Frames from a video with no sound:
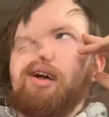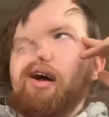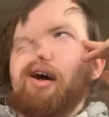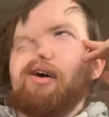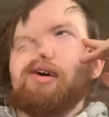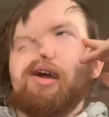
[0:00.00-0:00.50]

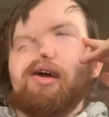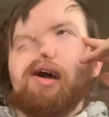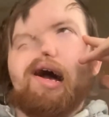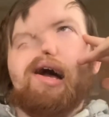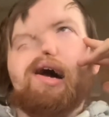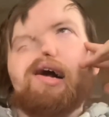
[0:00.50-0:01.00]
Okay,
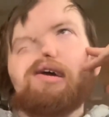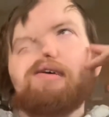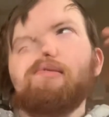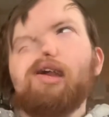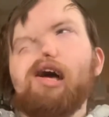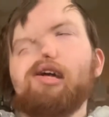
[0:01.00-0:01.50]
I
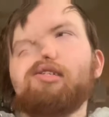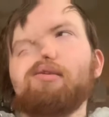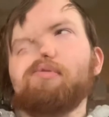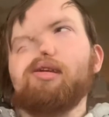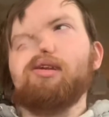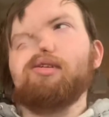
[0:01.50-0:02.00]
even had
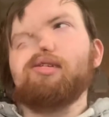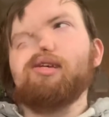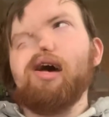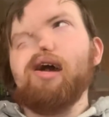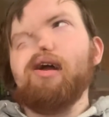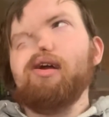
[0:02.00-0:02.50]
something to
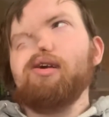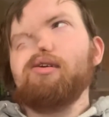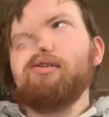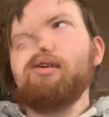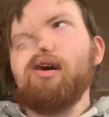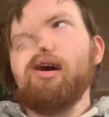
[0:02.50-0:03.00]
say
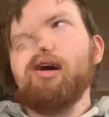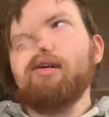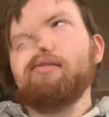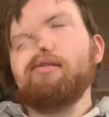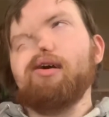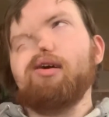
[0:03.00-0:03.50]

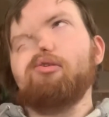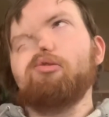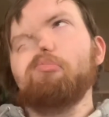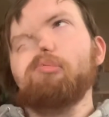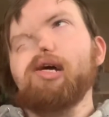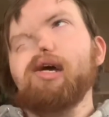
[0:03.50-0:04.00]
the
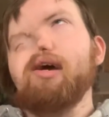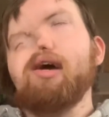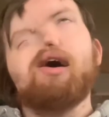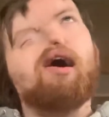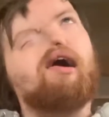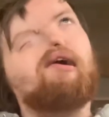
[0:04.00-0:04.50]
whole bit.
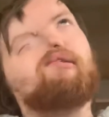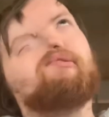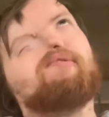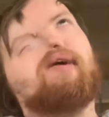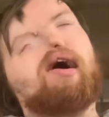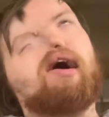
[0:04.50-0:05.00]

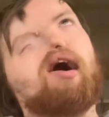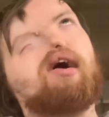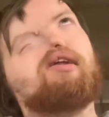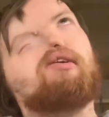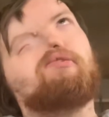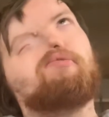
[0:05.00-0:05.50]
Oh, I
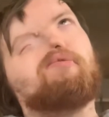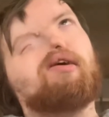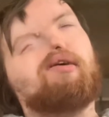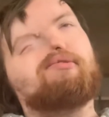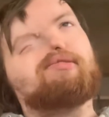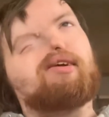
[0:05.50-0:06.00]
know what
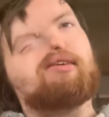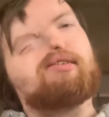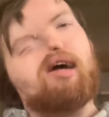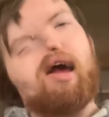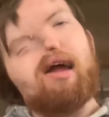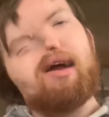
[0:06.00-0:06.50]
I was going to
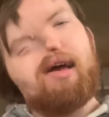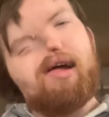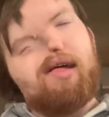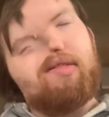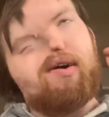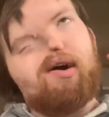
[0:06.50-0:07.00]
say.
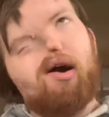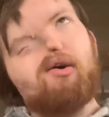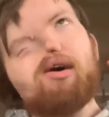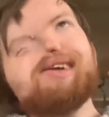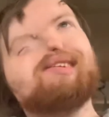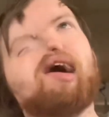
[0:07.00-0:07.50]
The
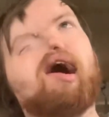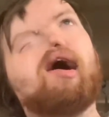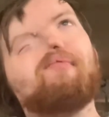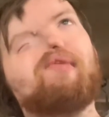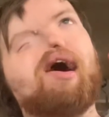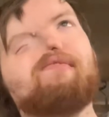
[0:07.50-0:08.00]
only
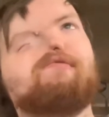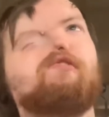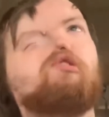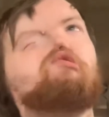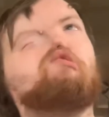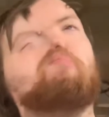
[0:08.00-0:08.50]
time that
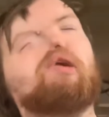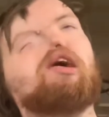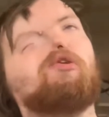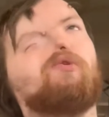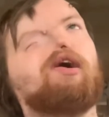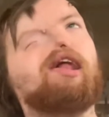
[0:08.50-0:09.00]
first
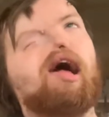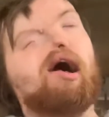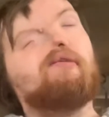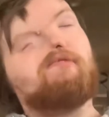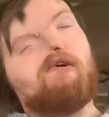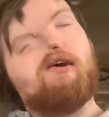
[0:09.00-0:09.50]
bit would
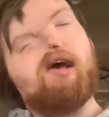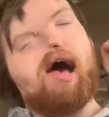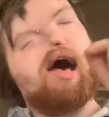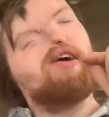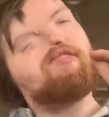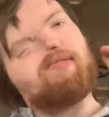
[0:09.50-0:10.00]
ever
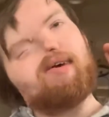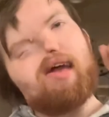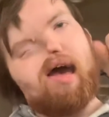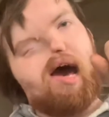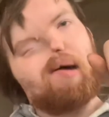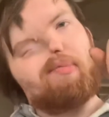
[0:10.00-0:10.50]
actually
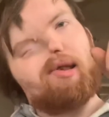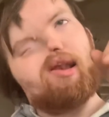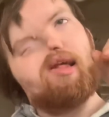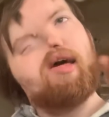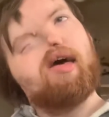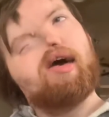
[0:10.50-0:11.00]
happen
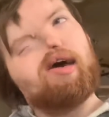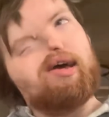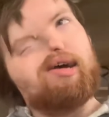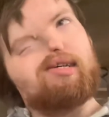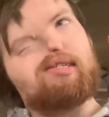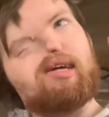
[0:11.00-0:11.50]

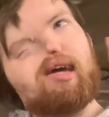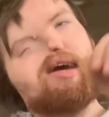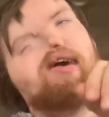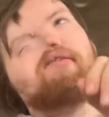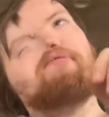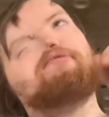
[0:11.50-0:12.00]
is
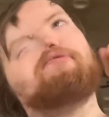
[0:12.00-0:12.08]
if